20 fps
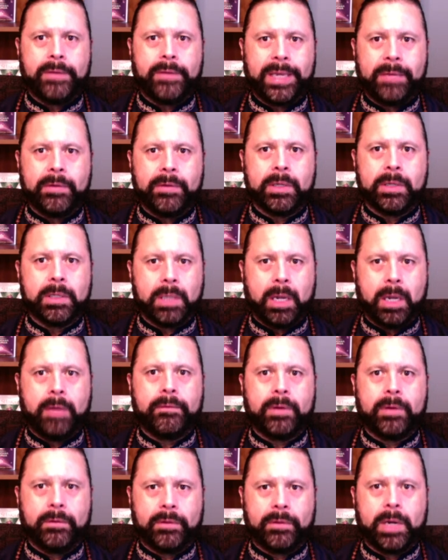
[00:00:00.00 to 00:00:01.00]
even love
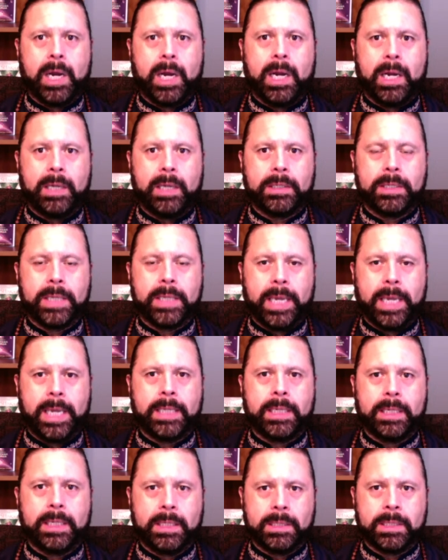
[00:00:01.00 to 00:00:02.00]
of God,
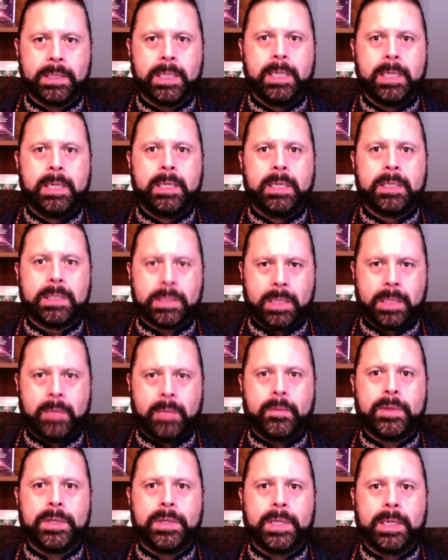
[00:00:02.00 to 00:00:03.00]
that is
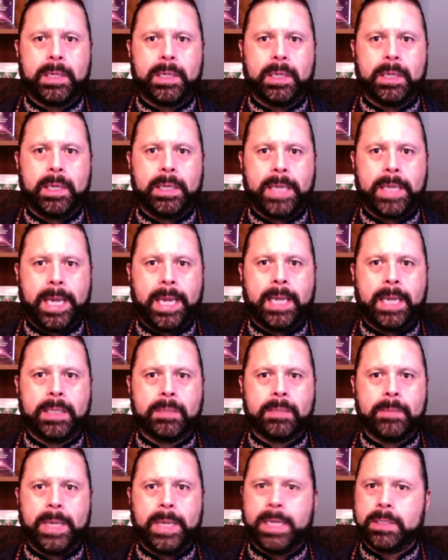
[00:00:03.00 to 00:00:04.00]
something
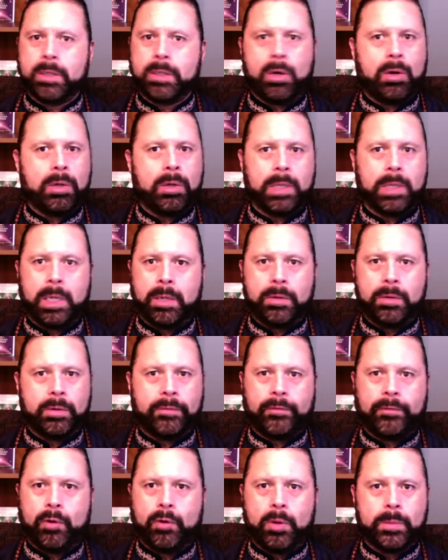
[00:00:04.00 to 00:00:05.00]
that makes all other
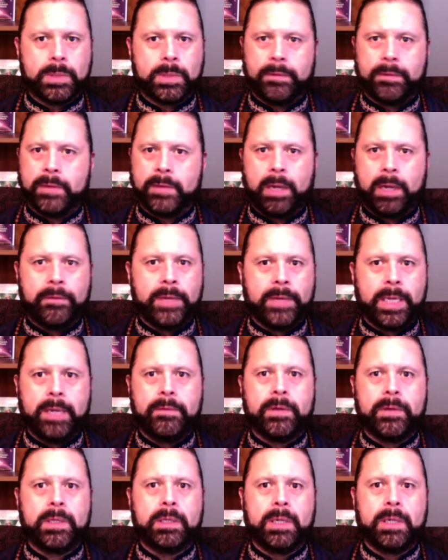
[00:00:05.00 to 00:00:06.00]
forms of love,
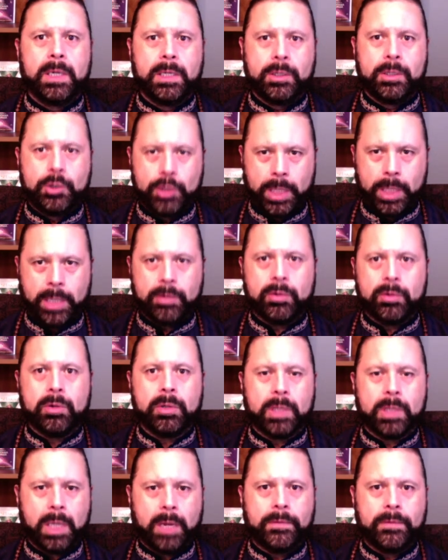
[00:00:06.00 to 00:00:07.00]
even
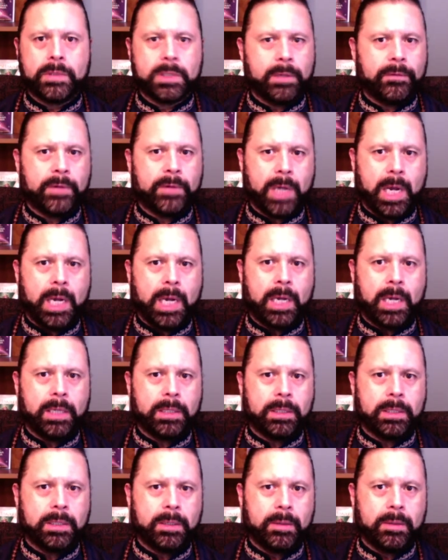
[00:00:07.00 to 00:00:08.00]
general loves of
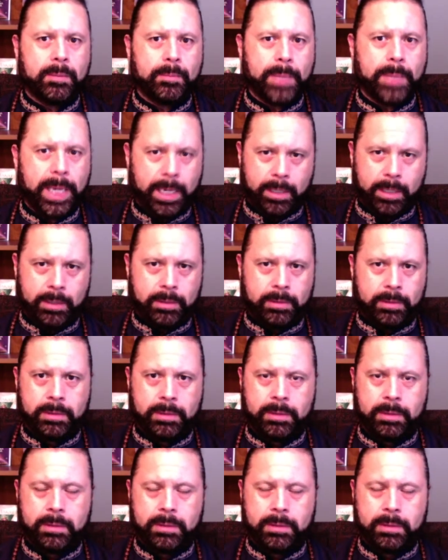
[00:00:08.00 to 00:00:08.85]
God, pale